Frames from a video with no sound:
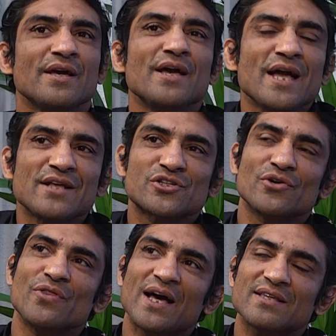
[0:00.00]
And so
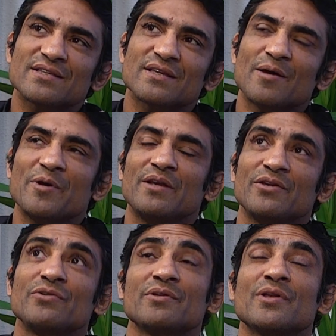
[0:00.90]
that, I
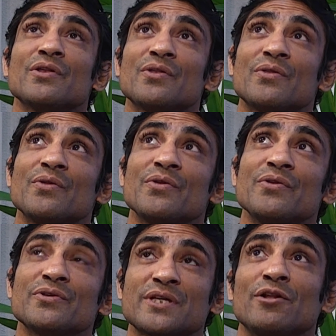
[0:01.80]
mean, you
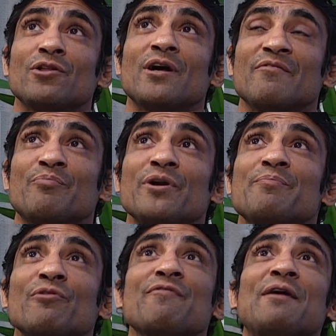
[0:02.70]
said a lot of pretty
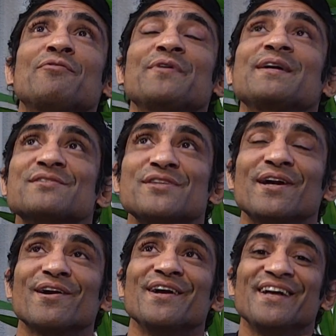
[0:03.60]
profound things
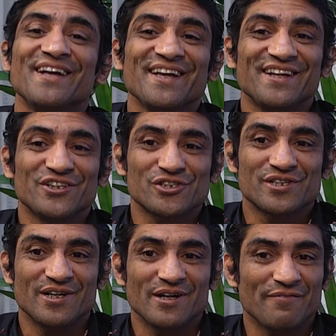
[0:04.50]
there in just
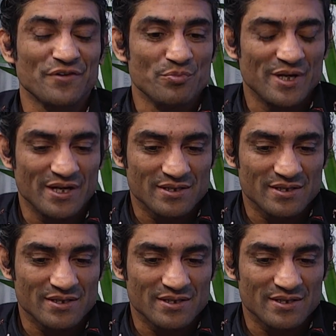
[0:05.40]
a few minutes.